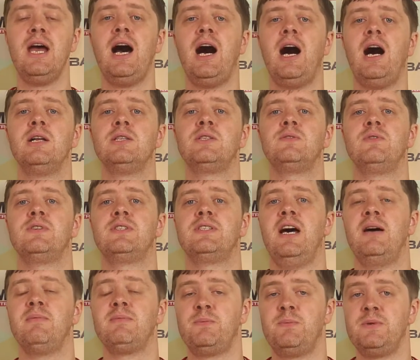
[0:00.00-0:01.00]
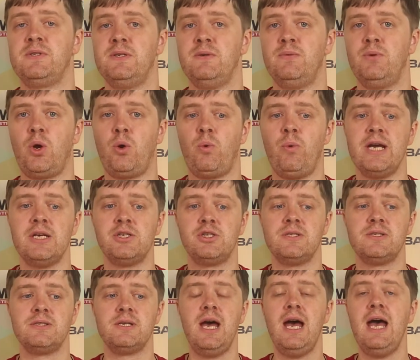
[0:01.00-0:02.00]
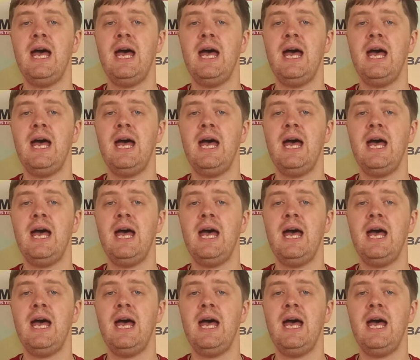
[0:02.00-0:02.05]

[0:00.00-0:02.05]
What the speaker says: answer some specific questions.